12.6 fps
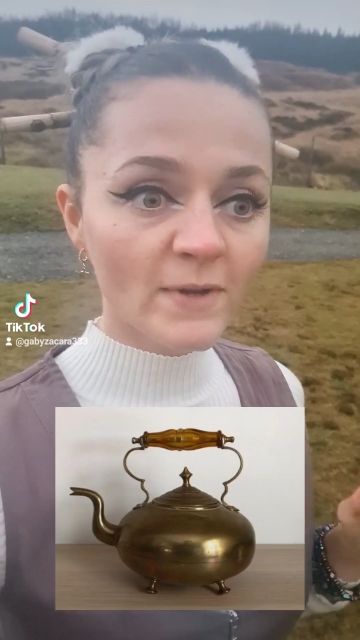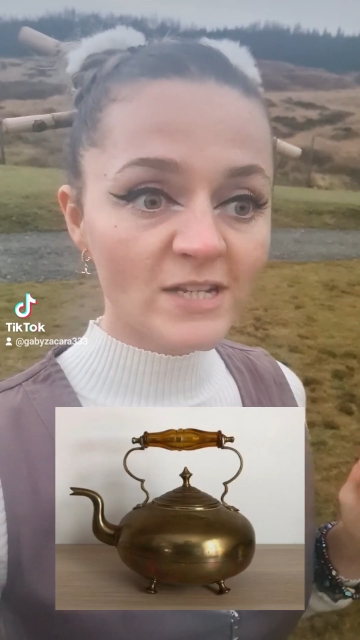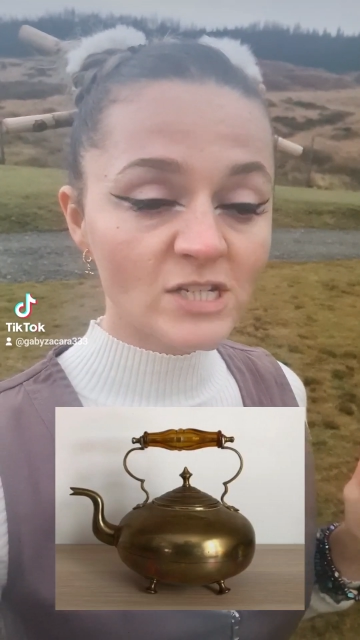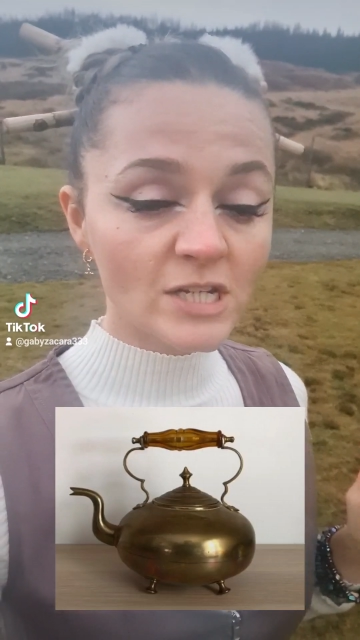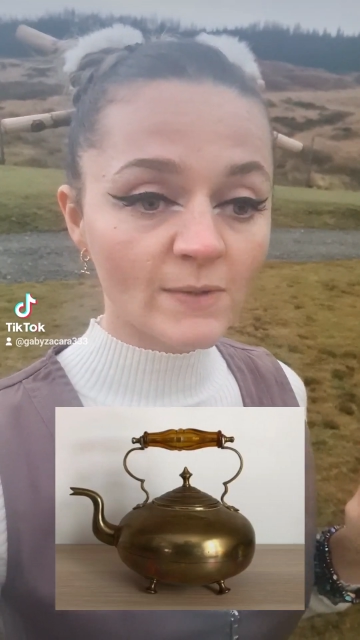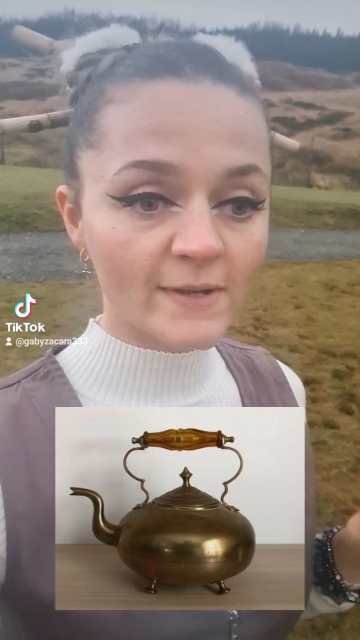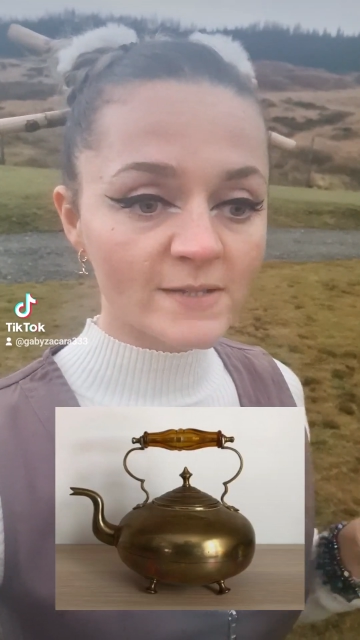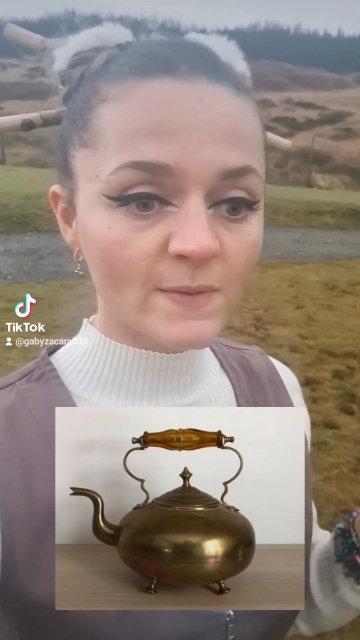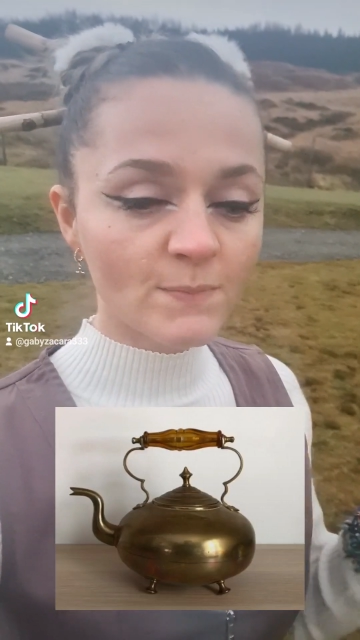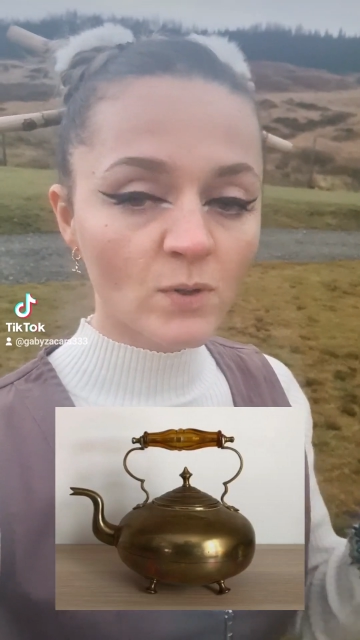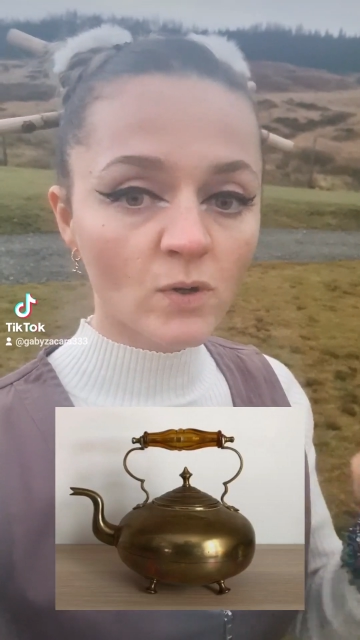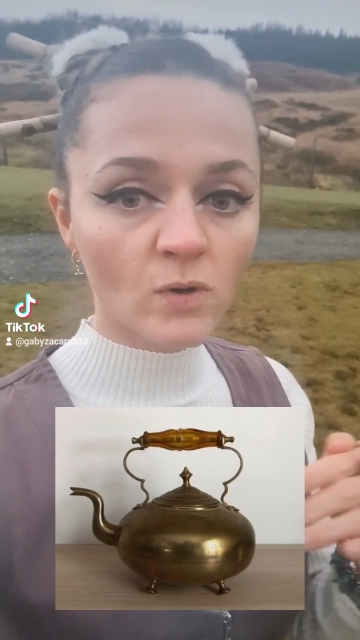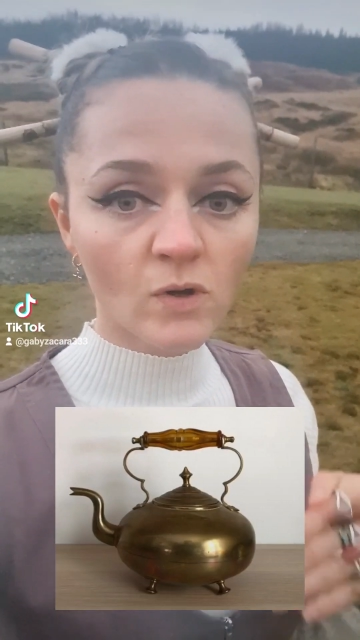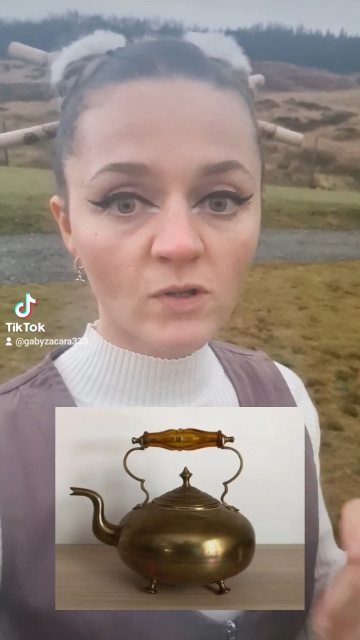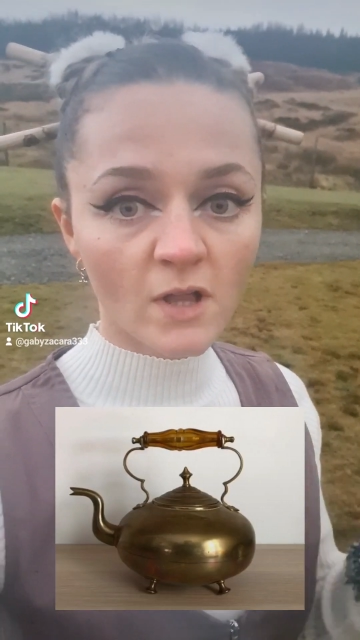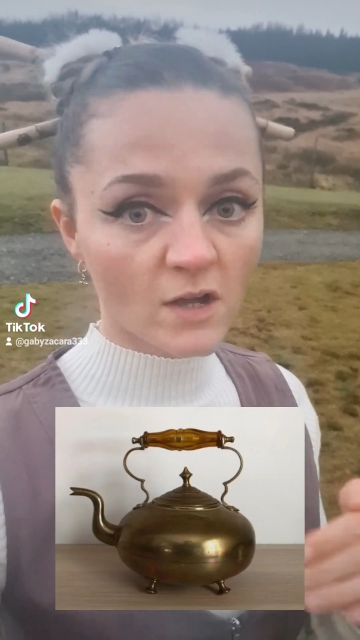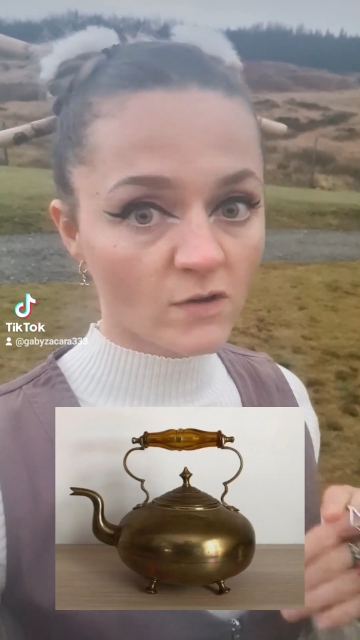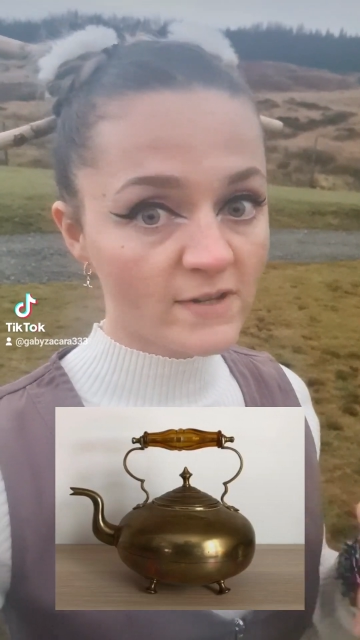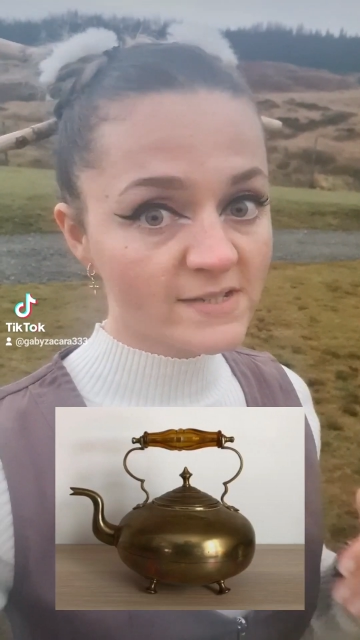we do is we put all
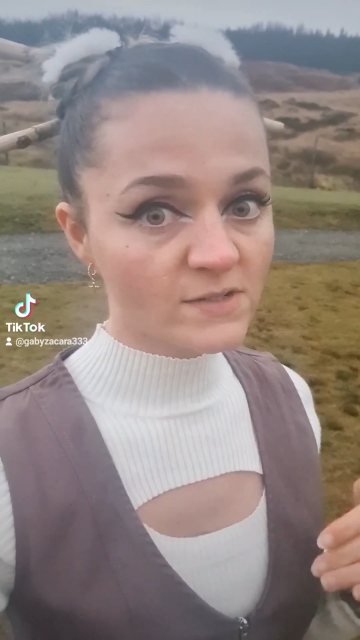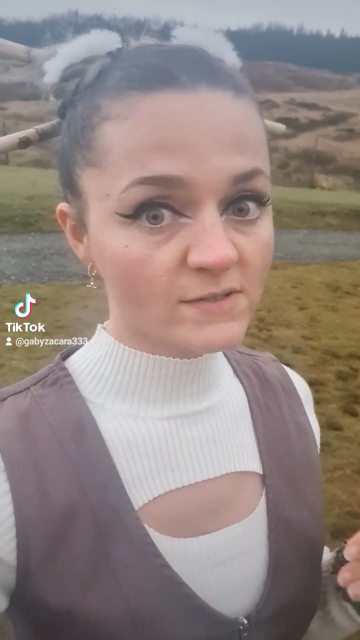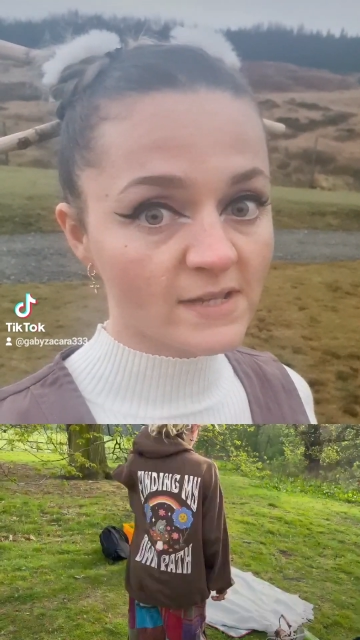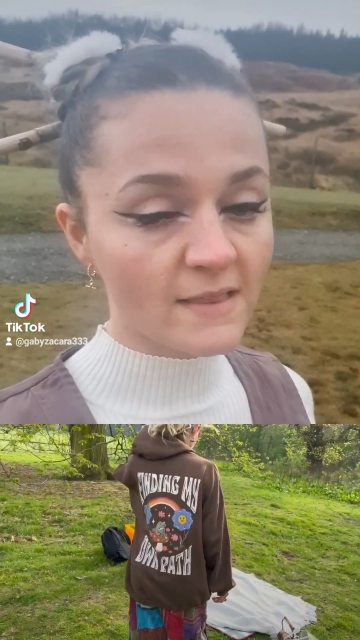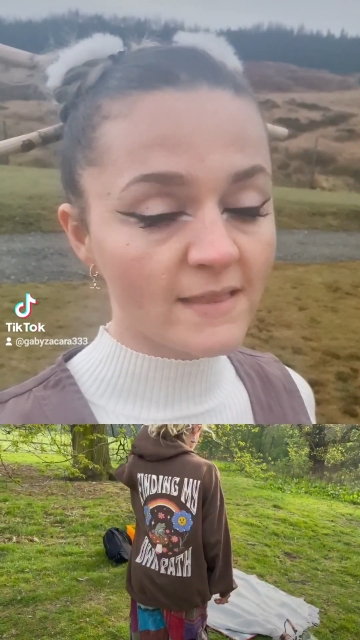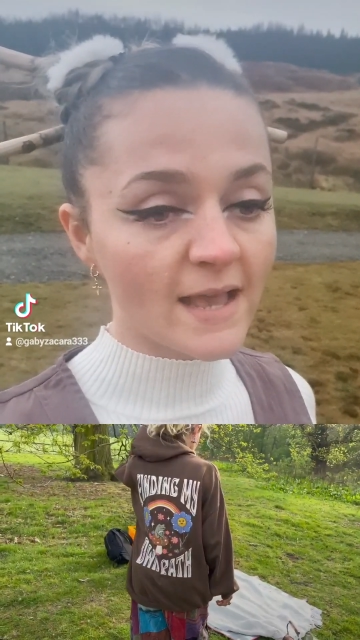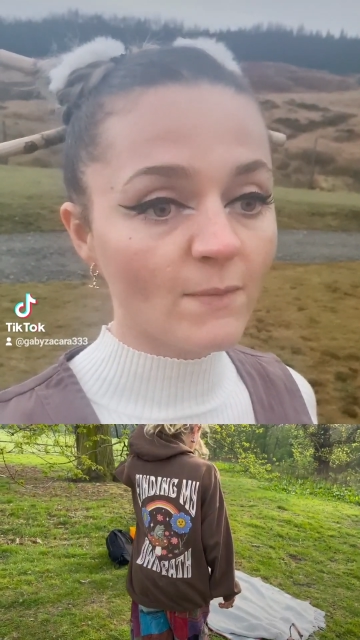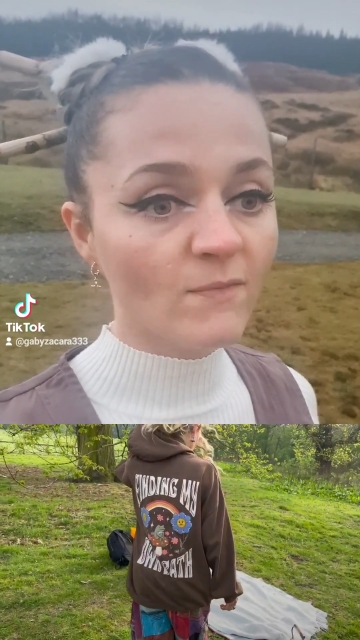our crystals in there.